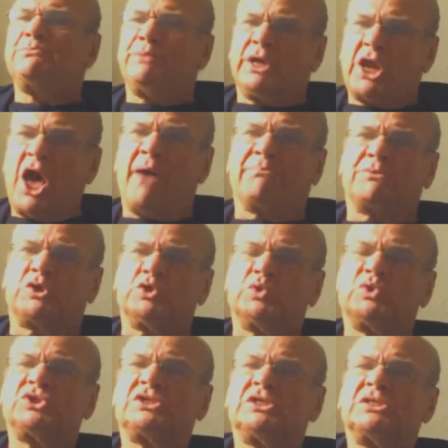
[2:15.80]
been up
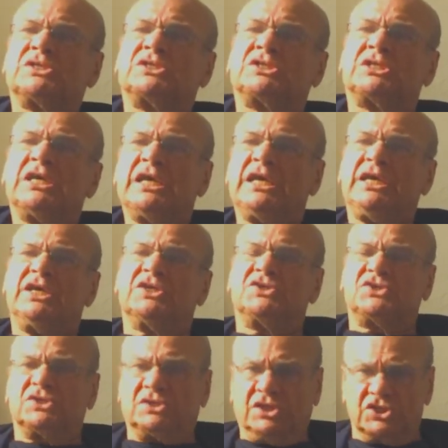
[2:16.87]
to since
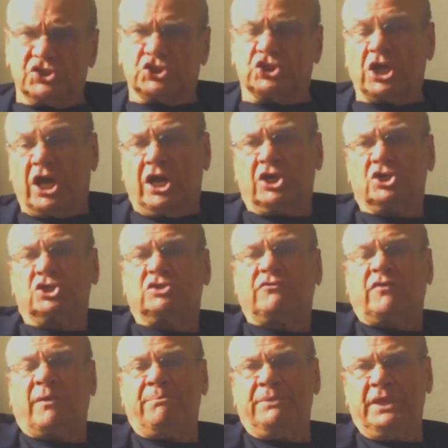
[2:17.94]
his discharge
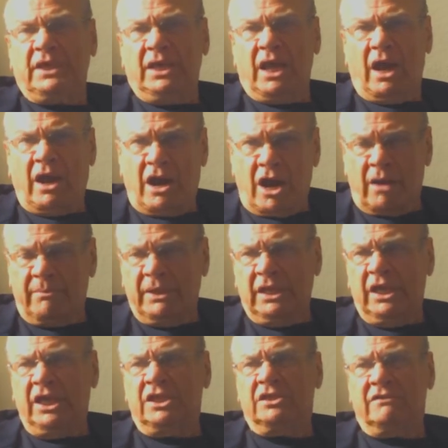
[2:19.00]
from the
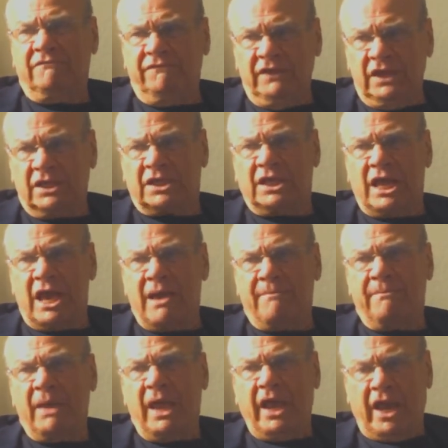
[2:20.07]
army in the
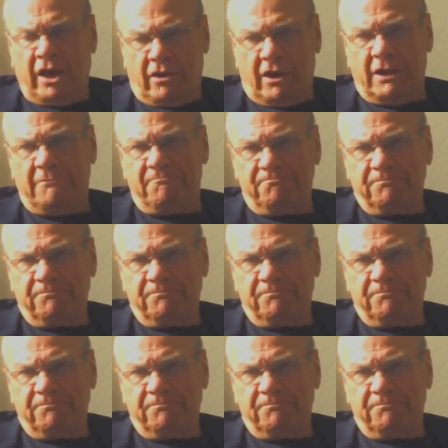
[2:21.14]
Vietnam era.